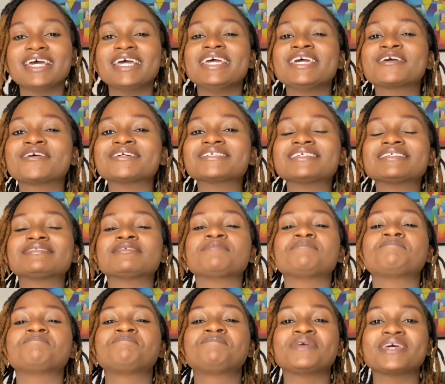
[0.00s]
it causes the
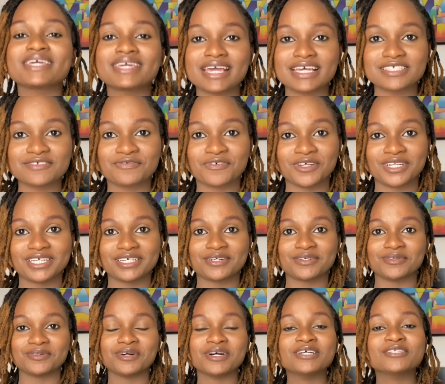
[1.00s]
biggest
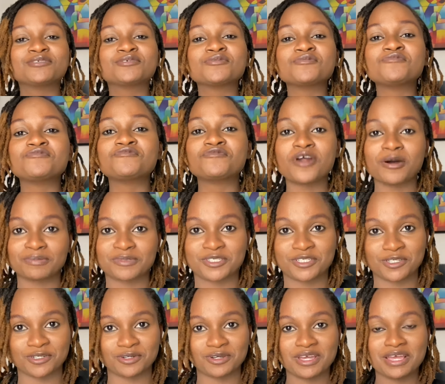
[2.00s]
follicle to
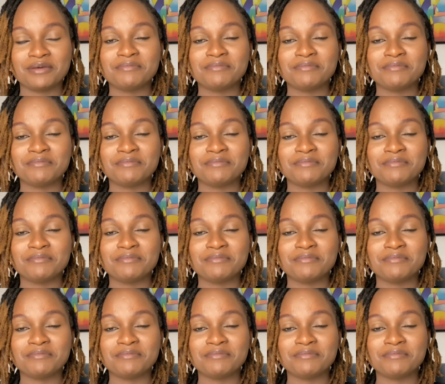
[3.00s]
rupture,